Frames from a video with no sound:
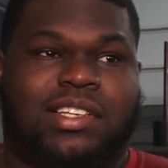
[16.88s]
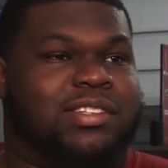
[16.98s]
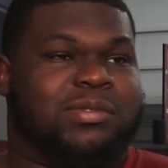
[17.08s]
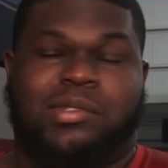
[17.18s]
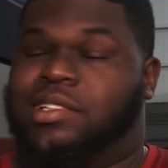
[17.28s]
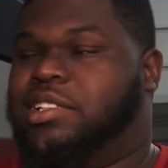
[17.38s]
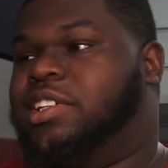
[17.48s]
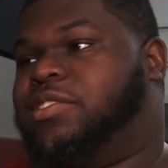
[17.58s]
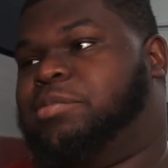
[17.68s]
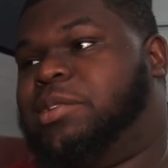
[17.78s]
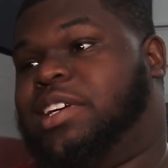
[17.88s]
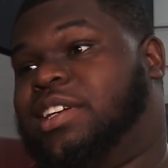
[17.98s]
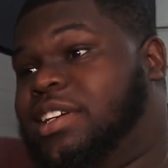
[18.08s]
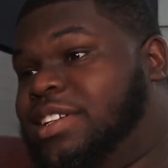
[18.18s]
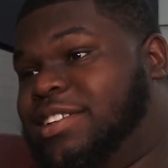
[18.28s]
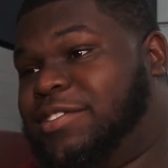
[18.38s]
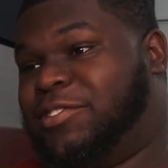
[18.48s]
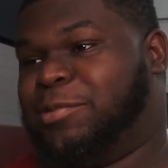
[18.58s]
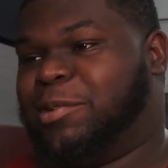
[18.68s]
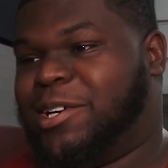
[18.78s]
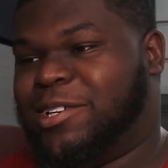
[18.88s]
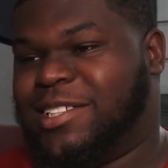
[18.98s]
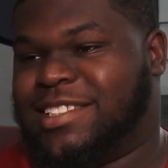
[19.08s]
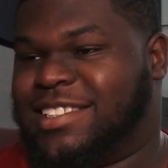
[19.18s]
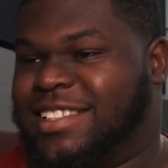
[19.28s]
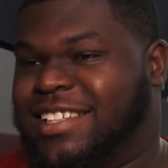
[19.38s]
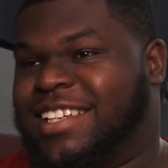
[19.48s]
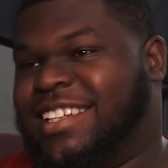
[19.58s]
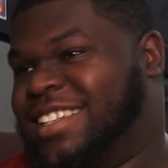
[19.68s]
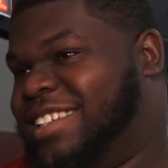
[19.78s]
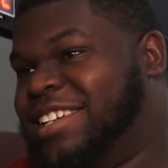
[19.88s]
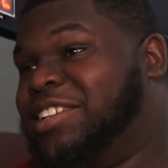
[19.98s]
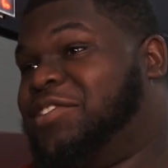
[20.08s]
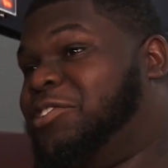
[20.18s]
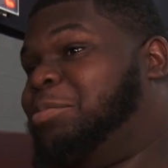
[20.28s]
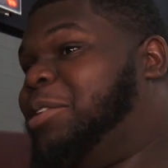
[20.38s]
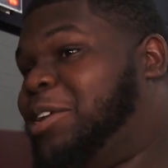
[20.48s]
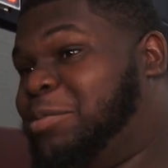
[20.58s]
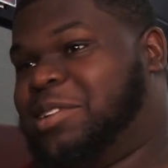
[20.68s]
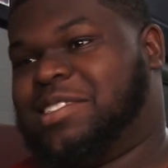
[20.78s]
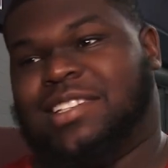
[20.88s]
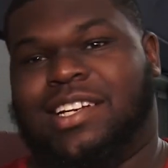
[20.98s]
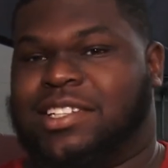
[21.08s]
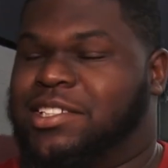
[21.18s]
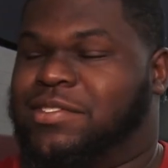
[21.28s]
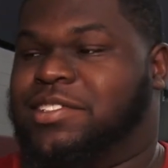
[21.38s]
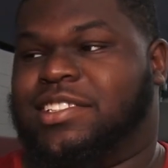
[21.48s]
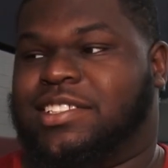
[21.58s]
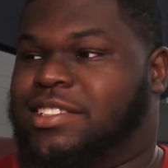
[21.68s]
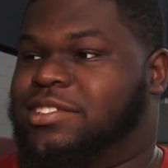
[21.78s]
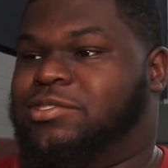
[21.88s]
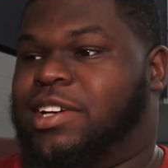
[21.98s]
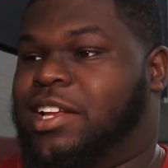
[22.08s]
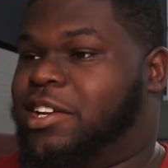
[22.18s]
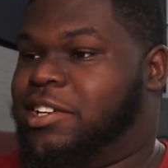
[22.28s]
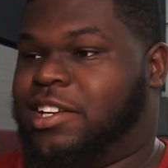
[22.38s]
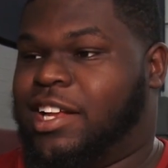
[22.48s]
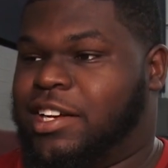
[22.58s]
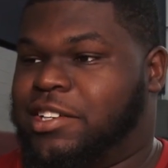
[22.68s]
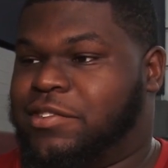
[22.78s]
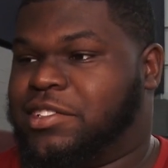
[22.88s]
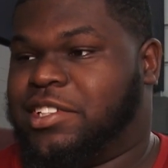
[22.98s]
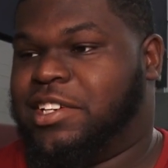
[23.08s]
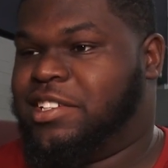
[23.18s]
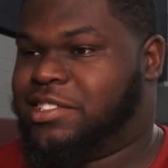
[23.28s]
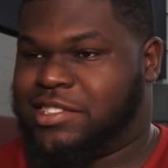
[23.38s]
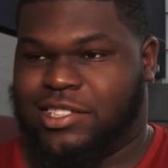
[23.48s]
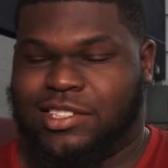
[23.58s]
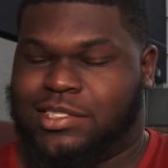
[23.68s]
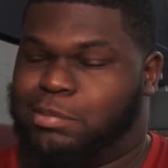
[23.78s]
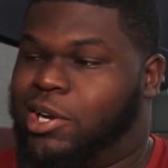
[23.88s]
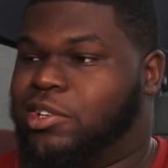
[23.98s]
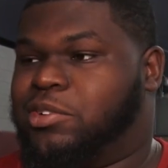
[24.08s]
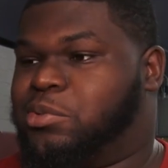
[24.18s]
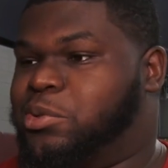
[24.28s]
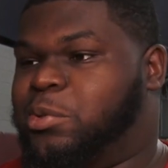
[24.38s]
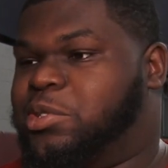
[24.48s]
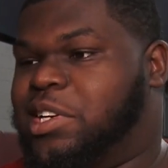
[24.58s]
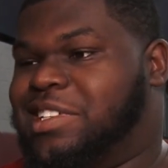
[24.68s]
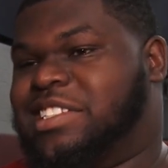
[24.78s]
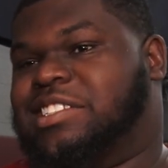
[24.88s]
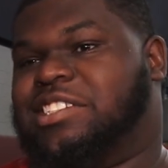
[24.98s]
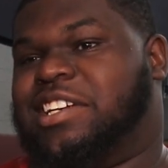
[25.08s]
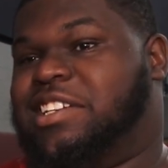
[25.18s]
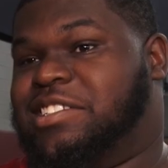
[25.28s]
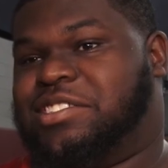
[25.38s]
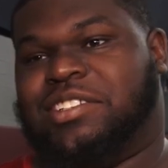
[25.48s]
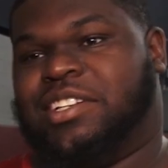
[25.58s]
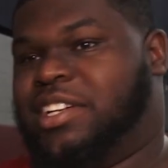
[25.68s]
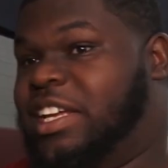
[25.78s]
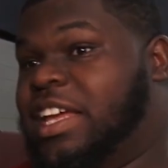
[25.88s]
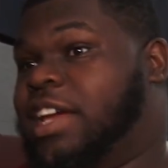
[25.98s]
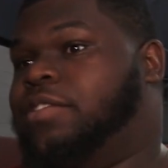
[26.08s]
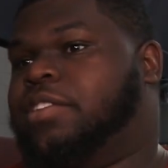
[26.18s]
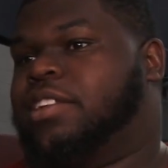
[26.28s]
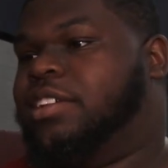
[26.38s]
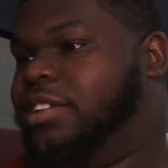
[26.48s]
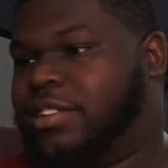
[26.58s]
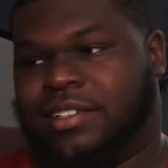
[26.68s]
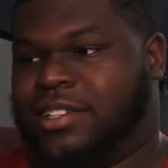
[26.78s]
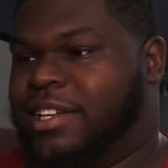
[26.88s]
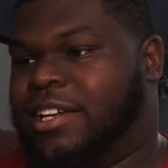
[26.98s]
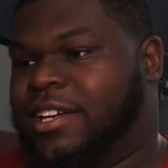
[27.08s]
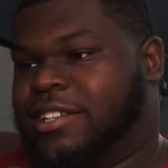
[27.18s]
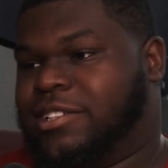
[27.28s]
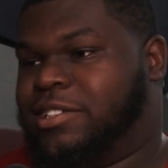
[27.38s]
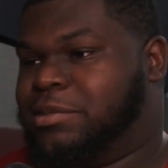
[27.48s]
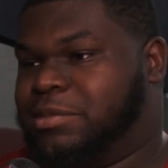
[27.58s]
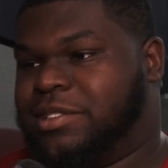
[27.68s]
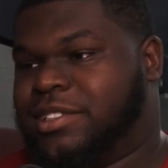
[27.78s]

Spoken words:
It was really different, man. Football but it's a lot different. You got to learn a lot of different things. Small little rule changes can change everything. So it's.